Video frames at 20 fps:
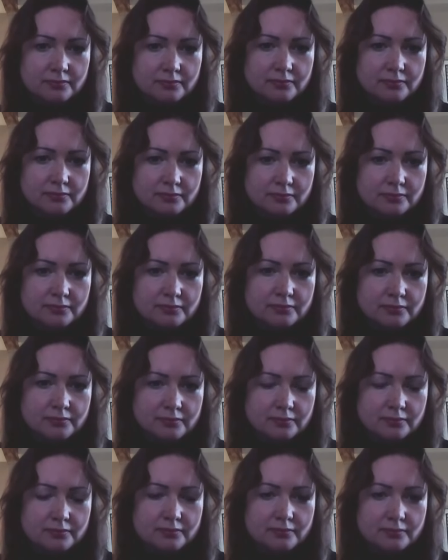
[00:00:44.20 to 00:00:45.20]

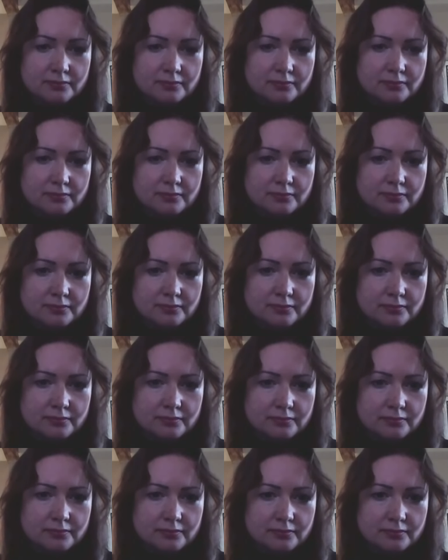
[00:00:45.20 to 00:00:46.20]

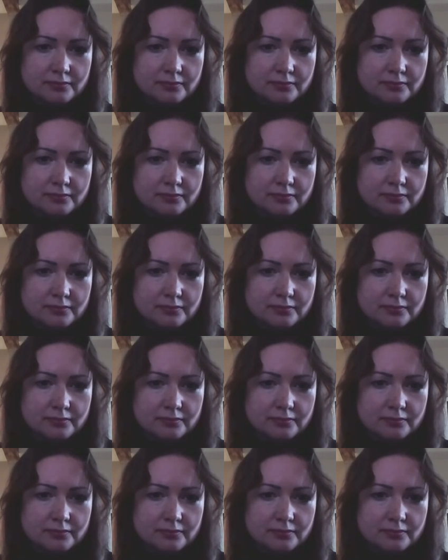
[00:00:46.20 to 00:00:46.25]
The person shown says nothing.